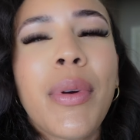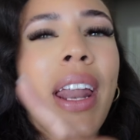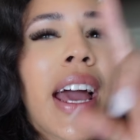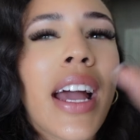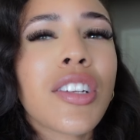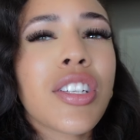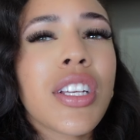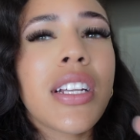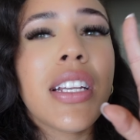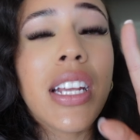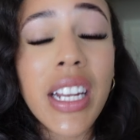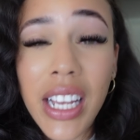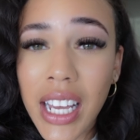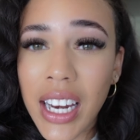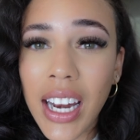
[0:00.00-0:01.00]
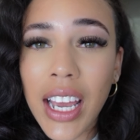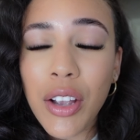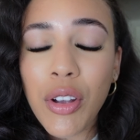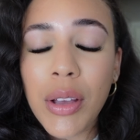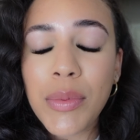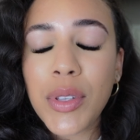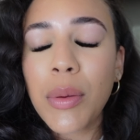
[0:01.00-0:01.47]
and I actually need to get an eye
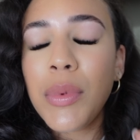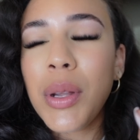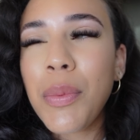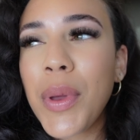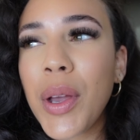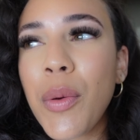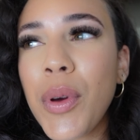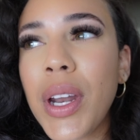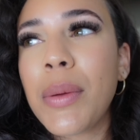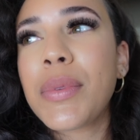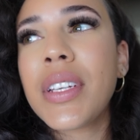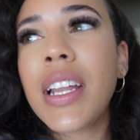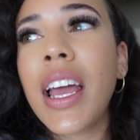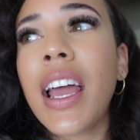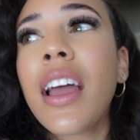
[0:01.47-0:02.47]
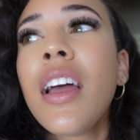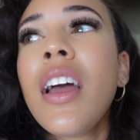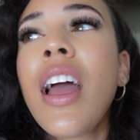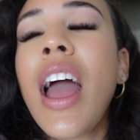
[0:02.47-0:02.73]
cream, so I'm going to pick one up today